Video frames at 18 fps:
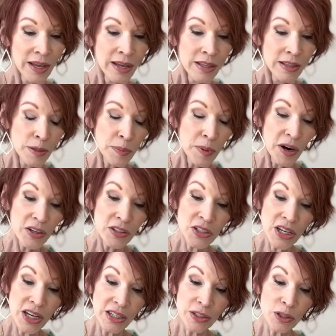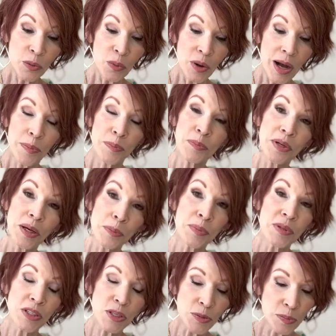The bartender wiped up
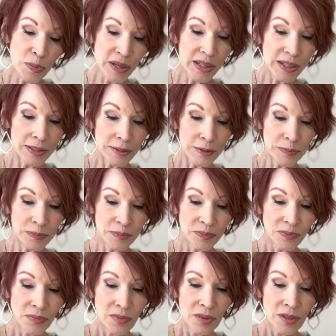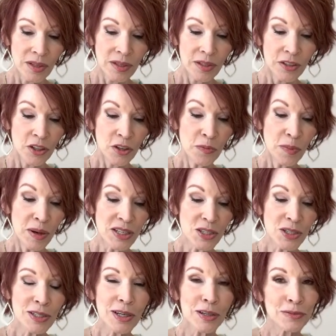a spill. You
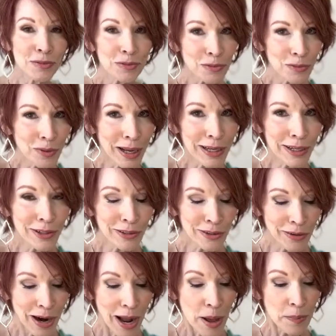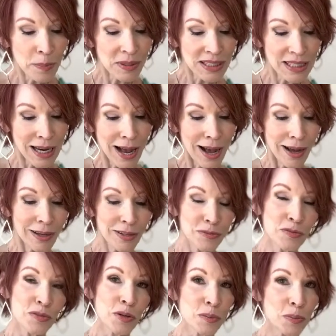must have whetted her appetite
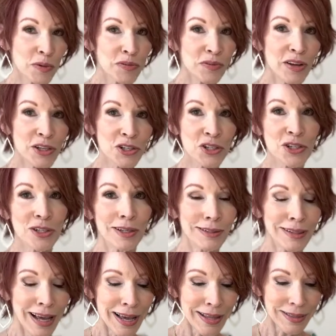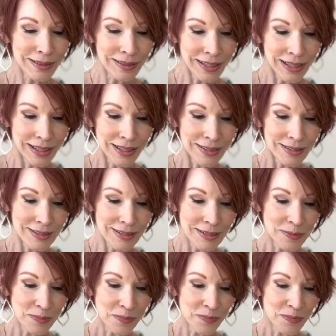for professional athletes.
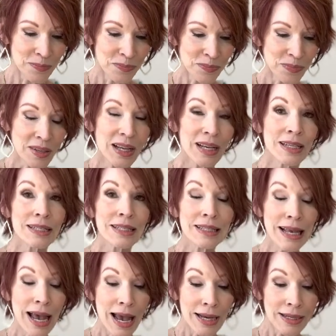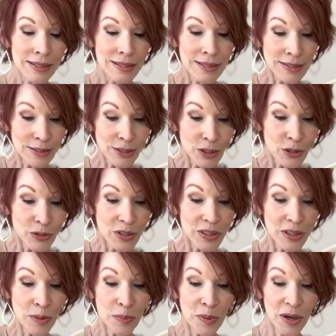Zach
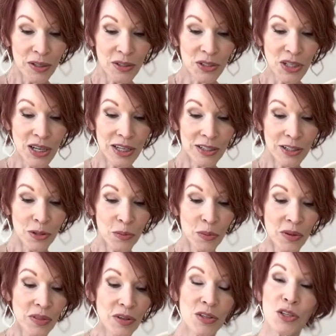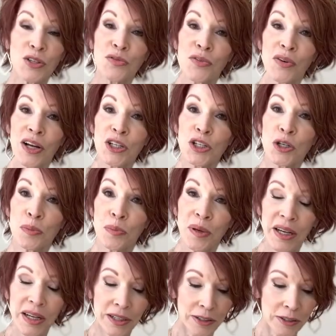saluted the bartender with his fresh
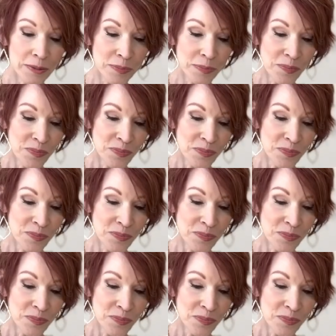beer.